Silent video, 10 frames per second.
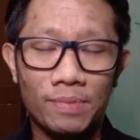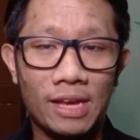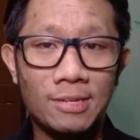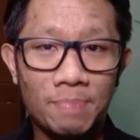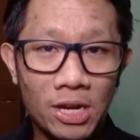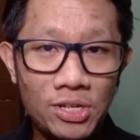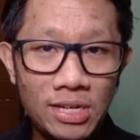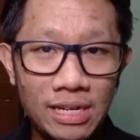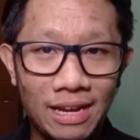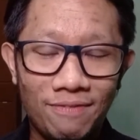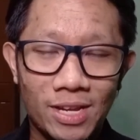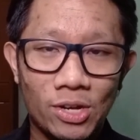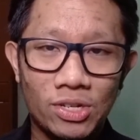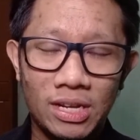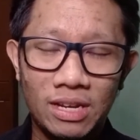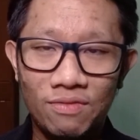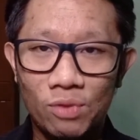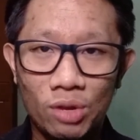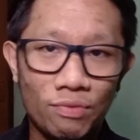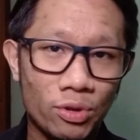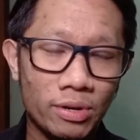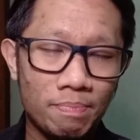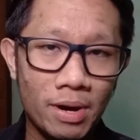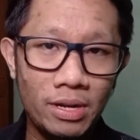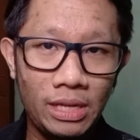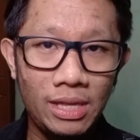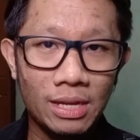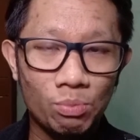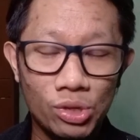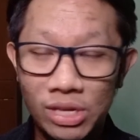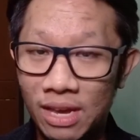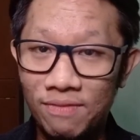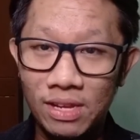especially if there's an involved third party that was